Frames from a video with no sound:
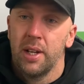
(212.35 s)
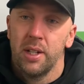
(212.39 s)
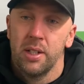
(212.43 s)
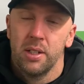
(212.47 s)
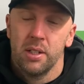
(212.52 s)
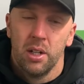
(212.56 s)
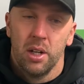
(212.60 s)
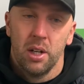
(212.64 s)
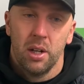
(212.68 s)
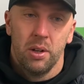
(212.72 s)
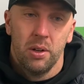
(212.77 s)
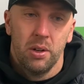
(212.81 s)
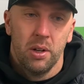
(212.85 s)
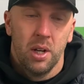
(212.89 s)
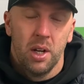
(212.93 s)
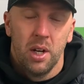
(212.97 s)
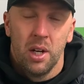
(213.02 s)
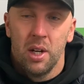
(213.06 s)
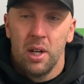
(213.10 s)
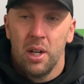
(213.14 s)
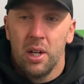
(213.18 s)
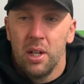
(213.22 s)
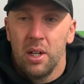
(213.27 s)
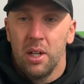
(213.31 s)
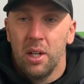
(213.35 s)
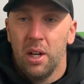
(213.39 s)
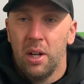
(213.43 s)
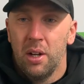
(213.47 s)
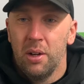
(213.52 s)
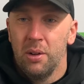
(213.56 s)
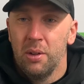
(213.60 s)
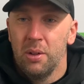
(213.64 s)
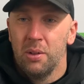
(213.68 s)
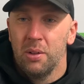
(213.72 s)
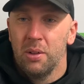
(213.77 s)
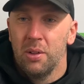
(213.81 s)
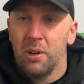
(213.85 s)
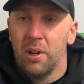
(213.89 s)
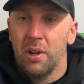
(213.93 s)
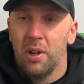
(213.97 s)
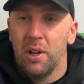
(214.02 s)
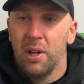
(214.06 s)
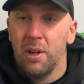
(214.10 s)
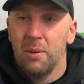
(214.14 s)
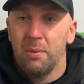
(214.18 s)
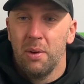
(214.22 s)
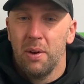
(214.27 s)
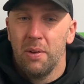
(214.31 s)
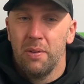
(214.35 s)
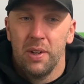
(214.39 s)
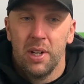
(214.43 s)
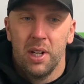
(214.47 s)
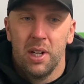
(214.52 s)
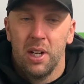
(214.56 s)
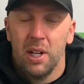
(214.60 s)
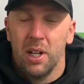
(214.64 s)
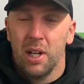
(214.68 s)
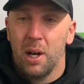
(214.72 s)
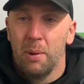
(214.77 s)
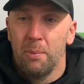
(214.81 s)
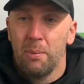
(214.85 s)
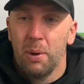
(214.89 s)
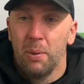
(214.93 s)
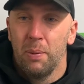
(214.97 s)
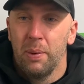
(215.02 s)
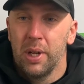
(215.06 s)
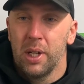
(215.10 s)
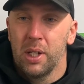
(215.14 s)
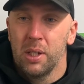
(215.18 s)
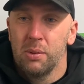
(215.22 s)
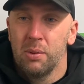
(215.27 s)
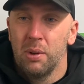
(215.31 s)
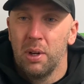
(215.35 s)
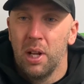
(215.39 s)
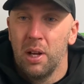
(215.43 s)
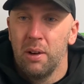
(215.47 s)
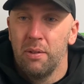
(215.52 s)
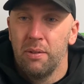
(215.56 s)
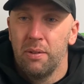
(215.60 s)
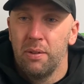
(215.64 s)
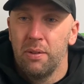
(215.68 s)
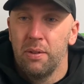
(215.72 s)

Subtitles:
So, you know, I think in a couple of weeks we'll have